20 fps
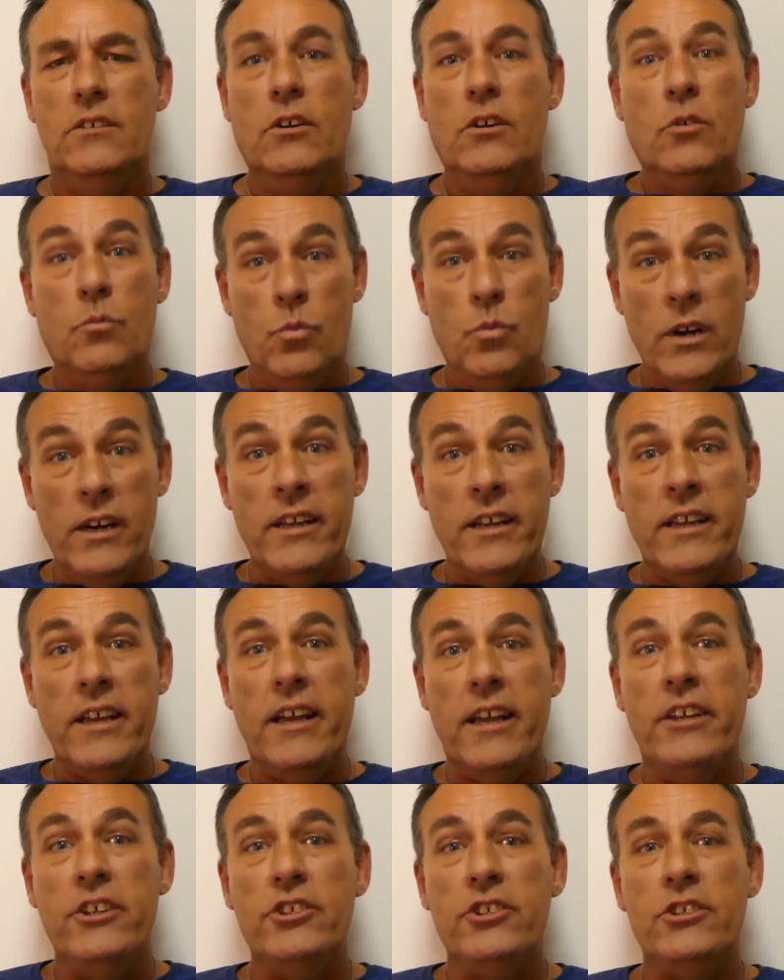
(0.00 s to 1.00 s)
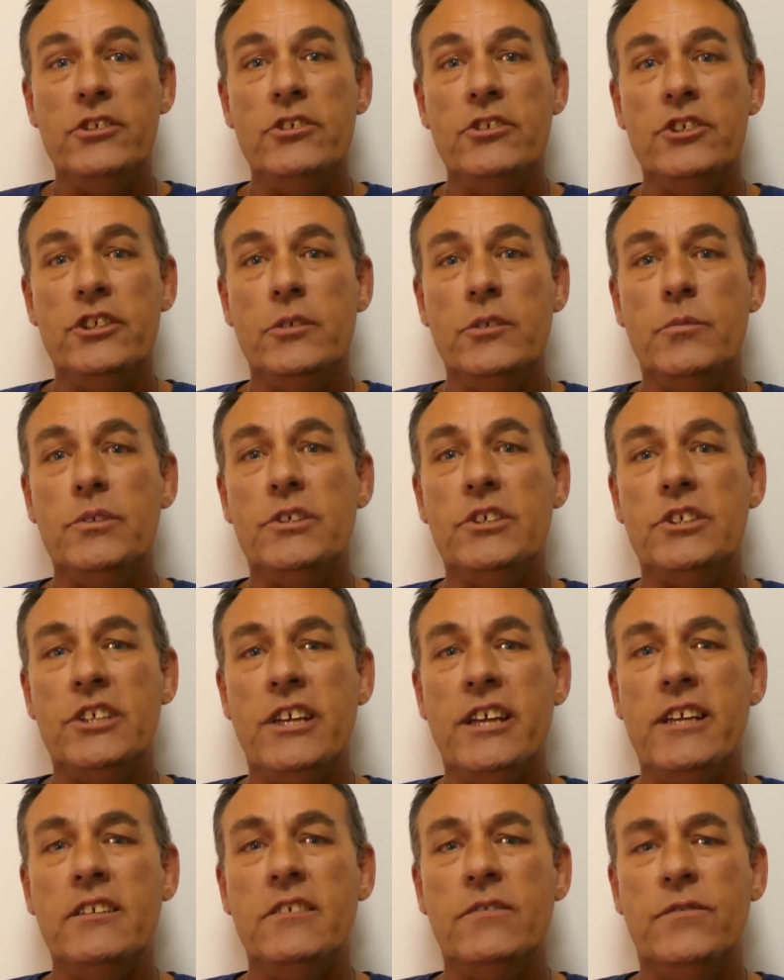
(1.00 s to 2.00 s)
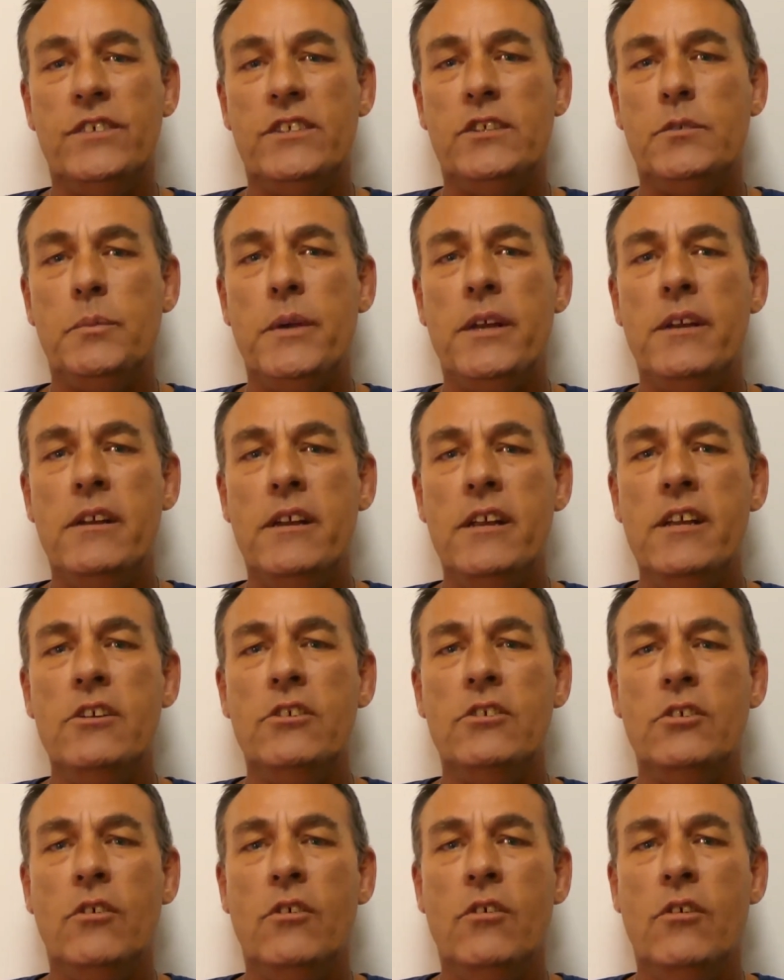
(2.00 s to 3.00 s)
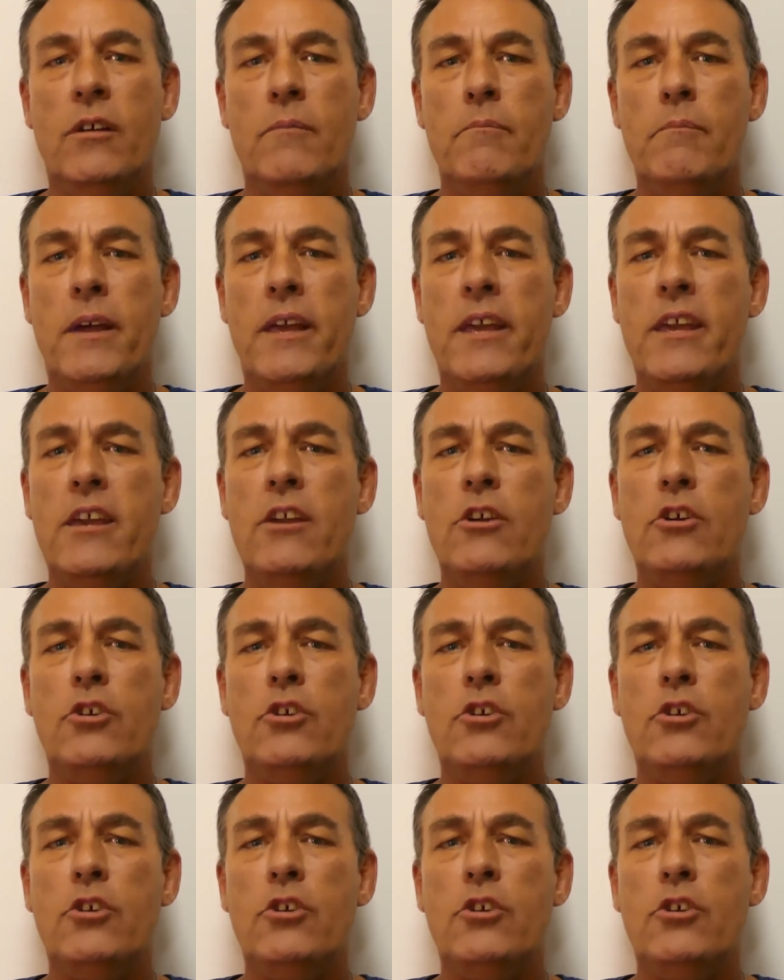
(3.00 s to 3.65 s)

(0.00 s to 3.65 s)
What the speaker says: On one occasion, she was sacked for spending time making